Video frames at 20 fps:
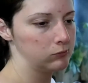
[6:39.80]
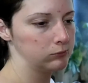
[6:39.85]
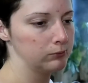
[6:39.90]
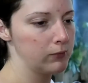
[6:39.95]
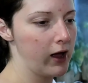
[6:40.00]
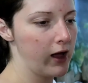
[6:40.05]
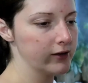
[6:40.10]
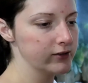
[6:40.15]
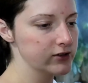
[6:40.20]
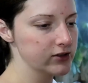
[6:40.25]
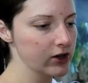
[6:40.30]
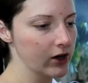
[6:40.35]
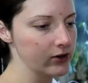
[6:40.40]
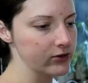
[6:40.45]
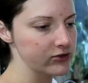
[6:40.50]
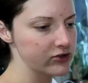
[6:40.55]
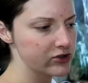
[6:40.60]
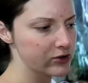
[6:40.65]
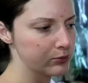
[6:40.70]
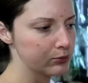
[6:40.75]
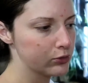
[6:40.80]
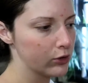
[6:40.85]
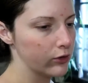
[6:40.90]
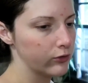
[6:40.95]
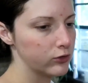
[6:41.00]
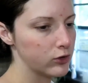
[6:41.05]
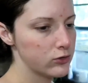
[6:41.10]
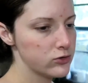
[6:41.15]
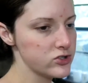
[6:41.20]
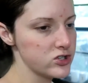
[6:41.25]
Matt's cutting some
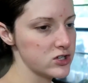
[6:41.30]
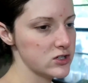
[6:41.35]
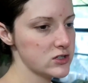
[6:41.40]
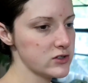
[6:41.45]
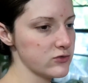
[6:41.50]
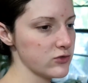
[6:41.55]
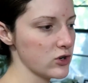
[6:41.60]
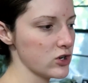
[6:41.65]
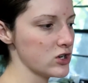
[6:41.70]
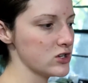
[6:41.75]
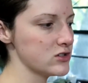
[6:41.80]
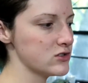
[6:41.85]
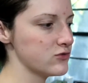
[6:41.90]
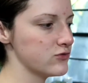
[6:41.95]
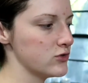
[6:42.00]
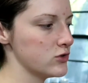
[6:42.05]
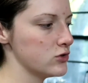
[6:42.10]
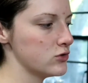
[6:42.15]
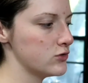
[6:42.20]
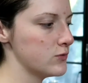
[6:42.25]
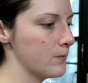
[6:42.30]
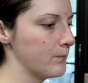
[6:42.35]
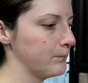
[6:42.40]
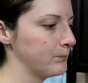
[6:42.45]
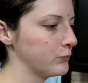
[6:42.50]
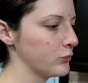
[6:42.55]
provolone cheese for his food.